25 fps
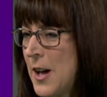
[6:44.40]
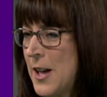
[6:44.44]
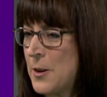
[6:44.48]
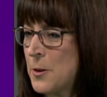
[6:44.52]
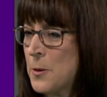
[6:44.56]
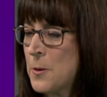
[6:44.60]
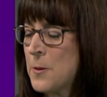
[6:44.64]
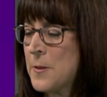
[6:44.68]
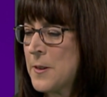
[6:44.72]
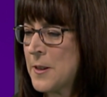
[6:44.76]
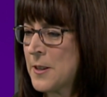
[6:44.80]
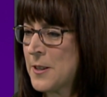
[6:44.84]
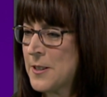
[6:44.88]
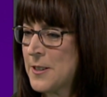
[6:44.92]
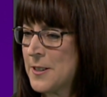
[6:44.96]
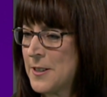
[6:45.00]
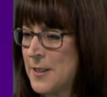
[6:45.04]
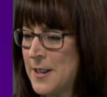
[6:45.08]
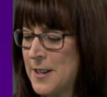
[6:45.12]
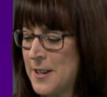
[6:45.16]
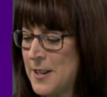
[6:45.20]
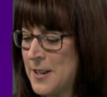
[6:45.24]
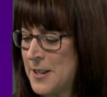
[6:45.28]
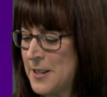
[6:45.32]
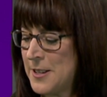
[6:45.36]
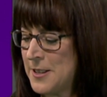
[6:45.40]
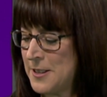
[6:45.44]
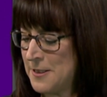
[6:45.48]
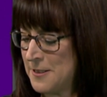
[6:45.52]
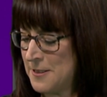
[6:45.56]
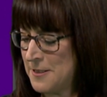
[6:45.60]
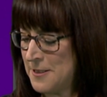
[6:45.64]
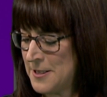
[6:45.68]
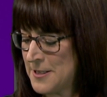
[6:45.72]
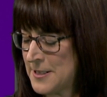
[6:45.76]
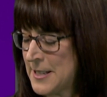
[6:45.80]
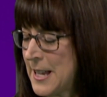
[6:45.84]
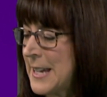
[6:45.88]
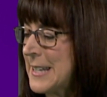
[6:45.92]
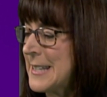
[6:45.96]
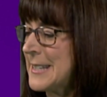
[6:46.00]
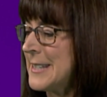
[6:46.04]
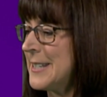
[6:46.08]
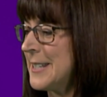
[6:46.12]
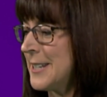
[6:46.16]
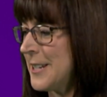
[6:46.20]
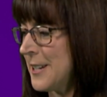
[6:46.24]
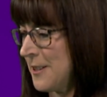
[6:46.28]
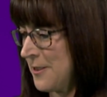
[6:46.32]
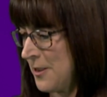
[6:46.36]
I don't think this
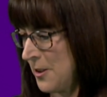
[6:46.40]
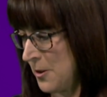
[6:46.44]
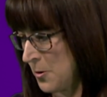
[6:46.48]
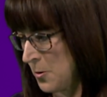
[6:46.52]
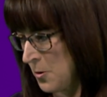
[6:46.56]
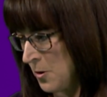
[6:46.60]
idea that